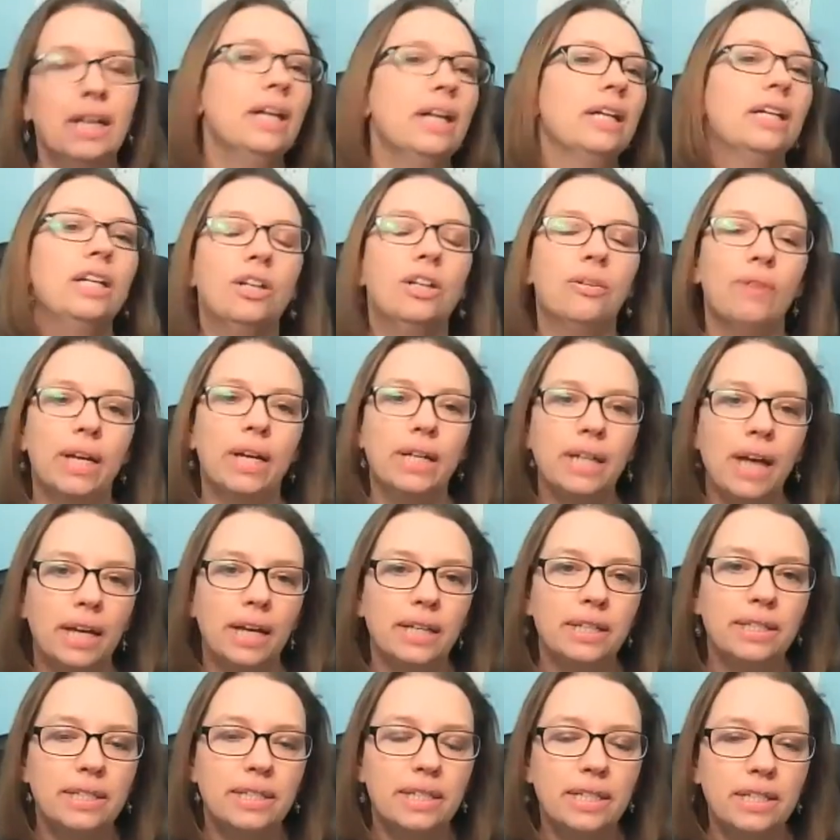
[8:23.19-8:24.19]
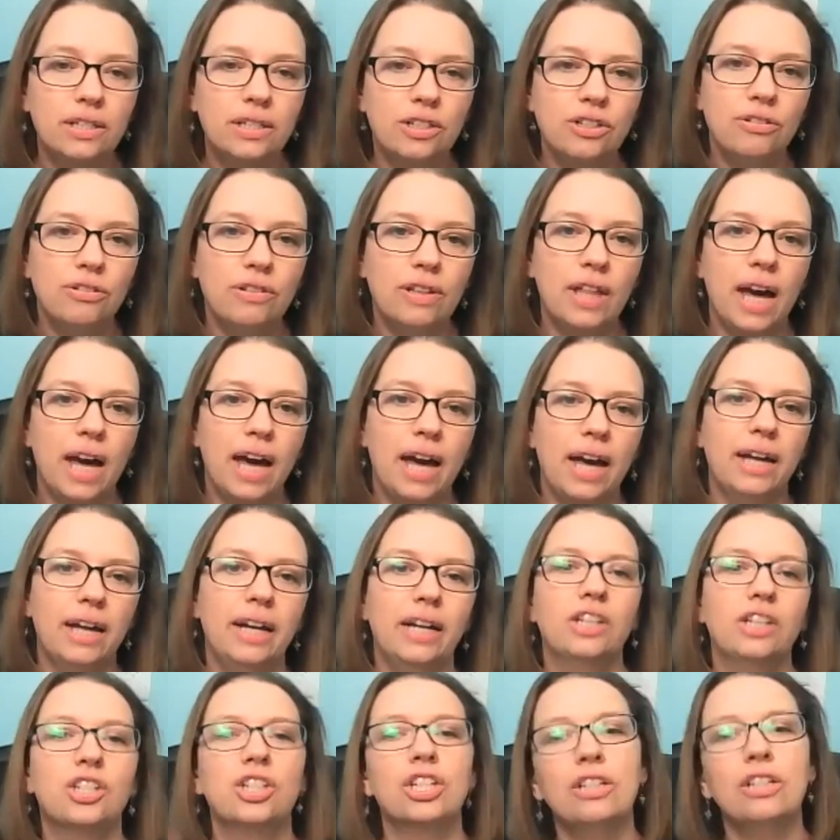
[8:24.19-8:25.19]
I didn't do that.
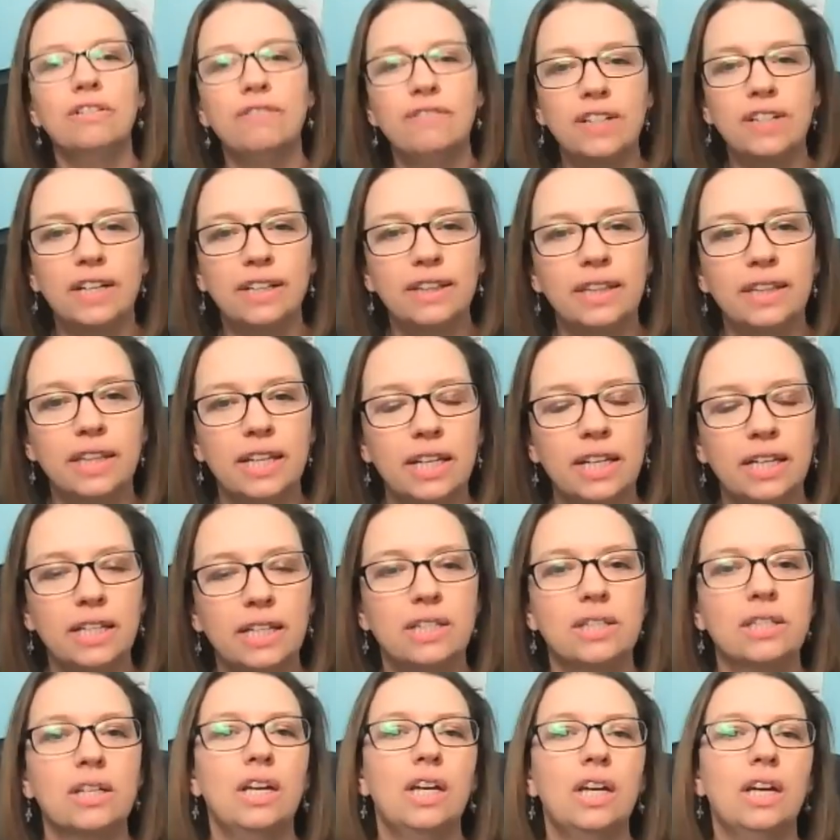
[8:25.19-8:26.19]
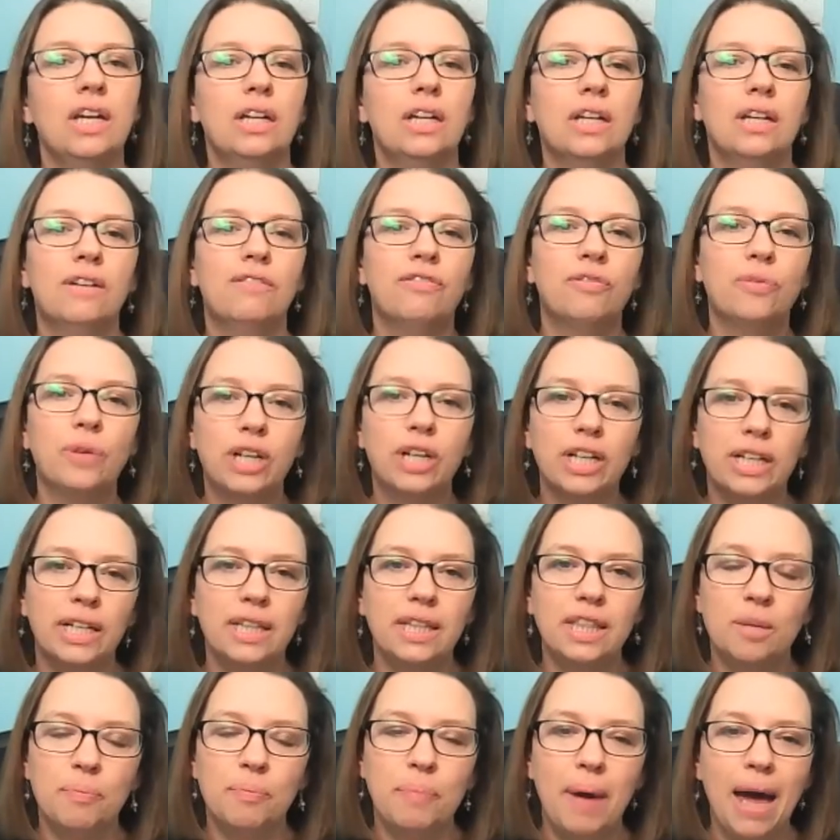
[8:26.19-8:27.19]
I should have done this. If we're
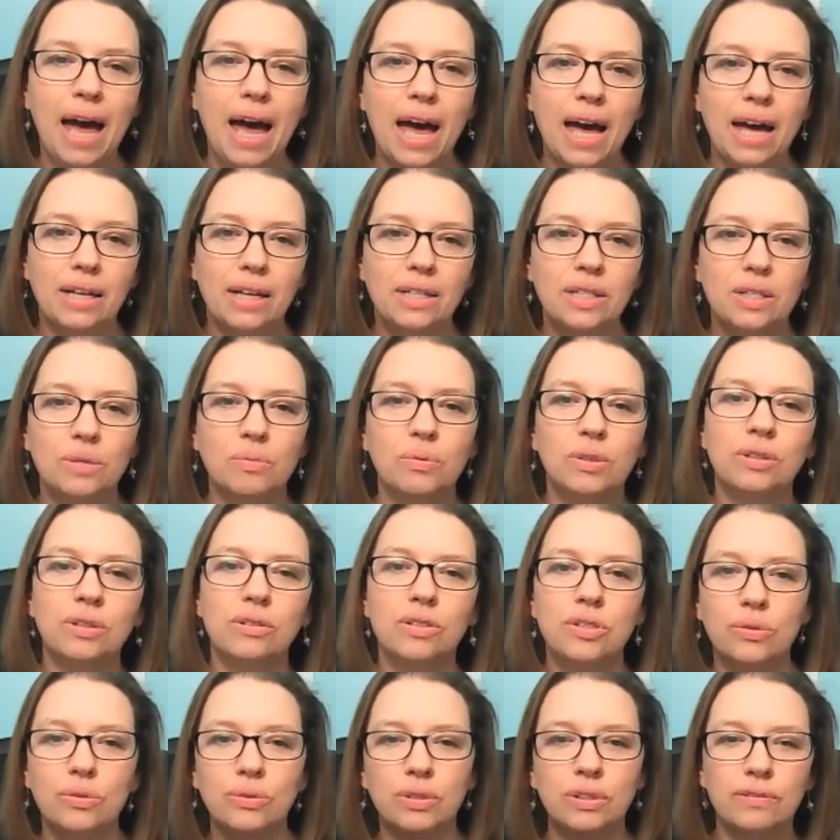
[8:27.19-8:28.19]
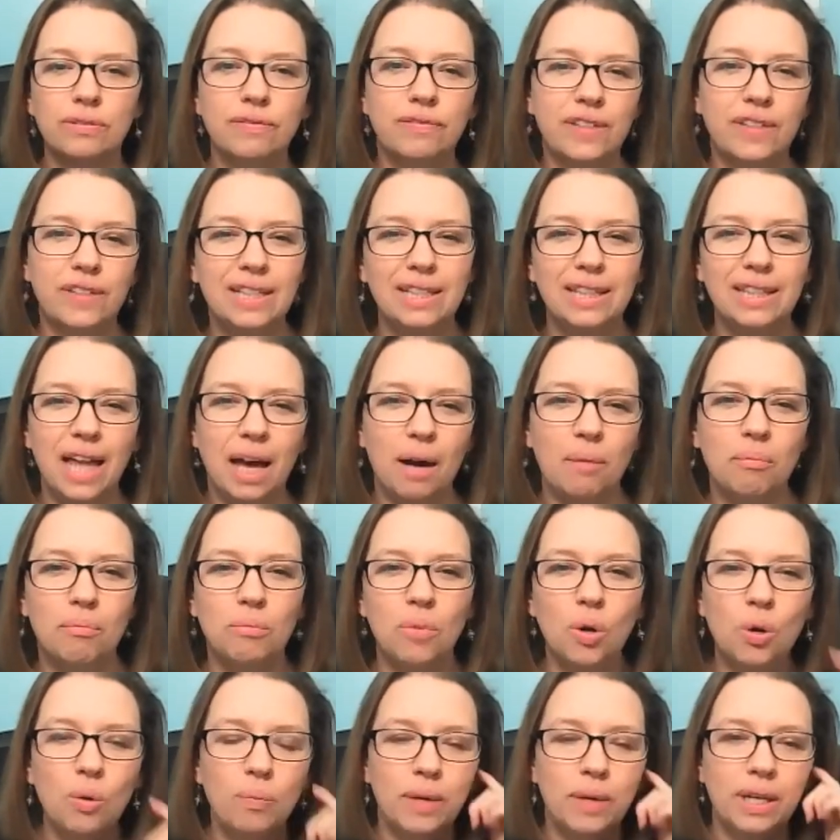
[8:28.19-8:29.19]
in the past, we're sort of in that
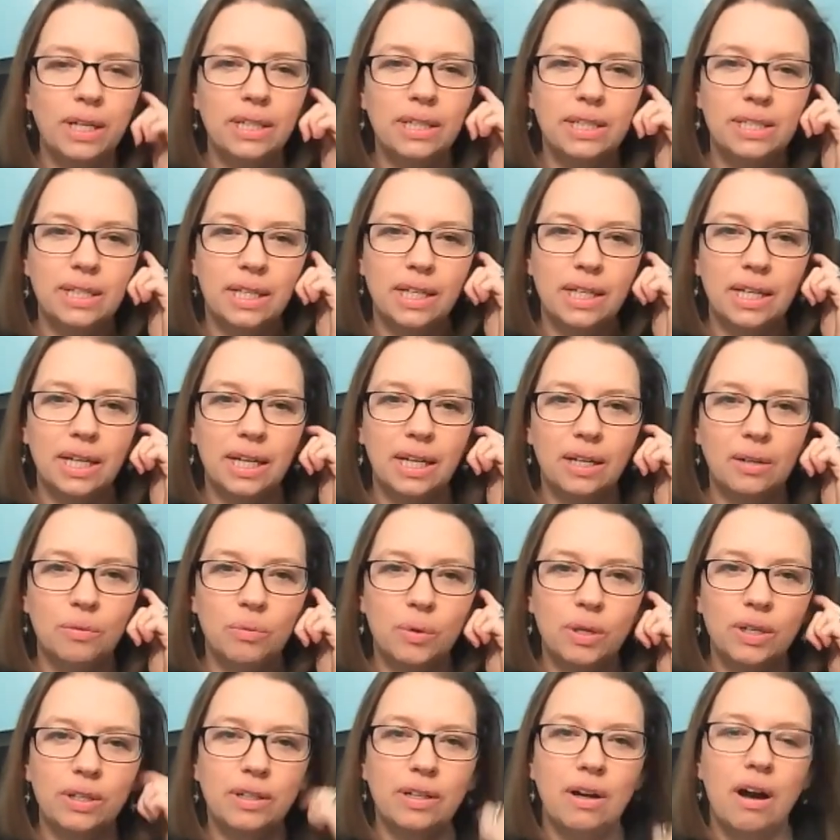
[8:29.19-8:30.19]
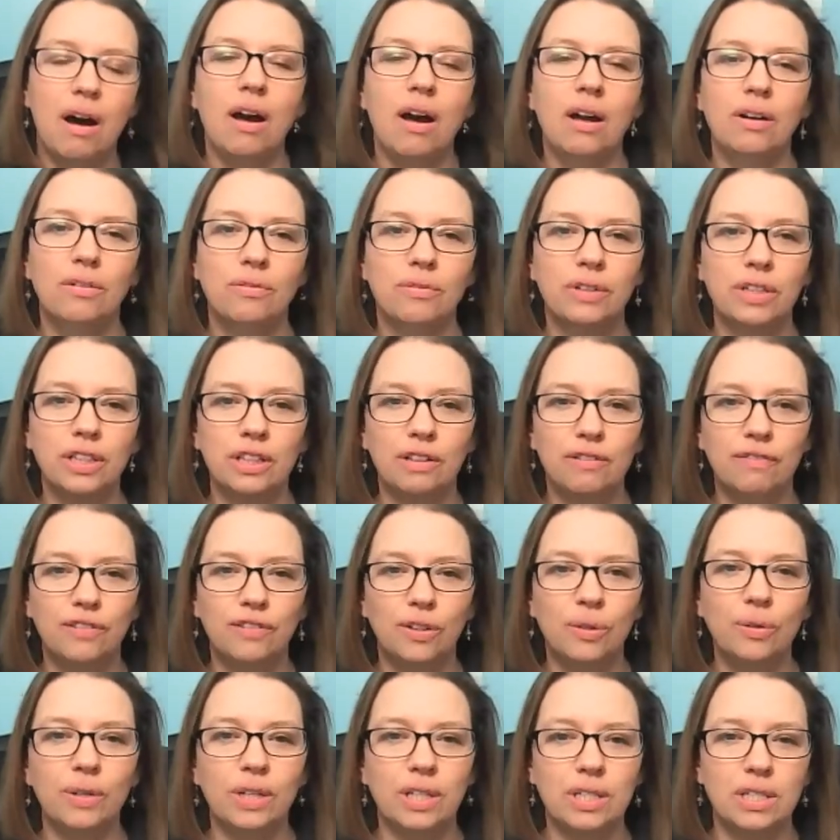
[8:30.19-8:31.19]
moment and we're not really
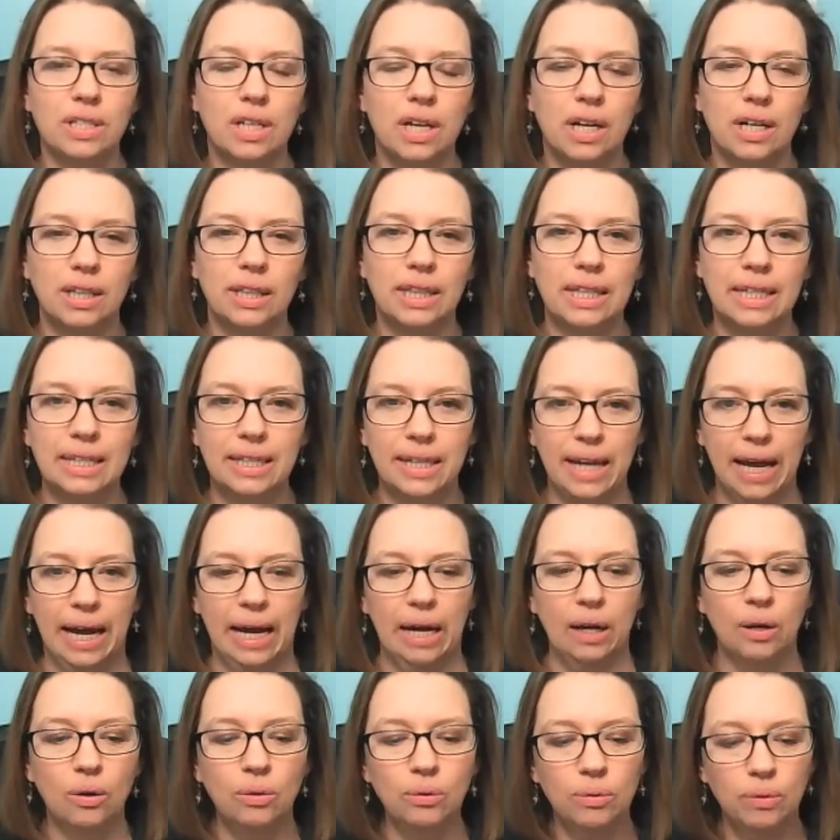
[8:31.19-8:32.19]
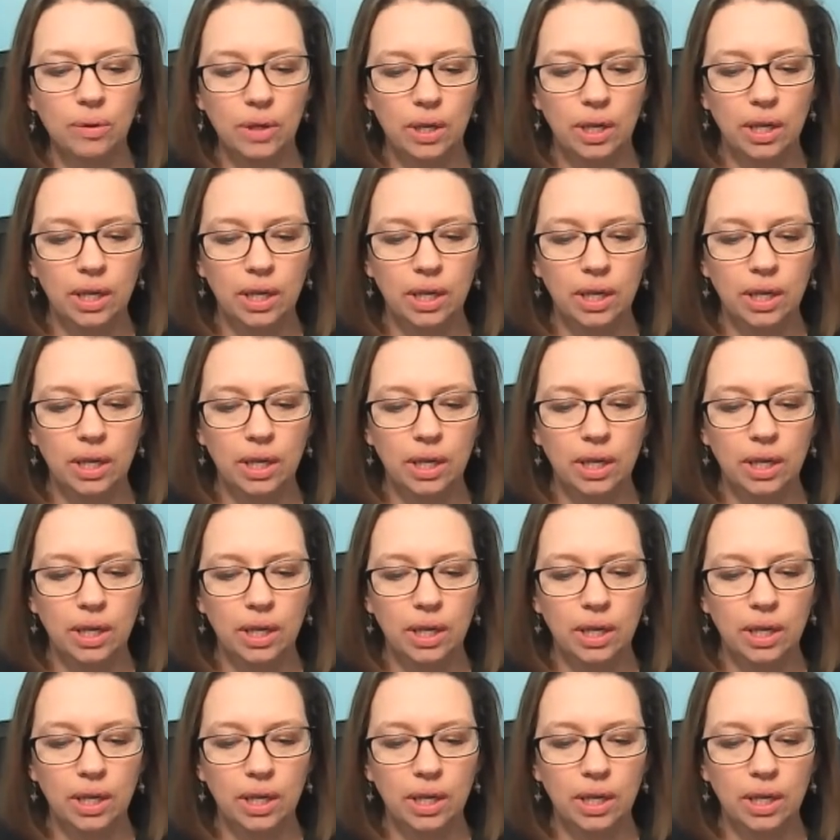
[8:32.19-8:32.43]
focused on the now.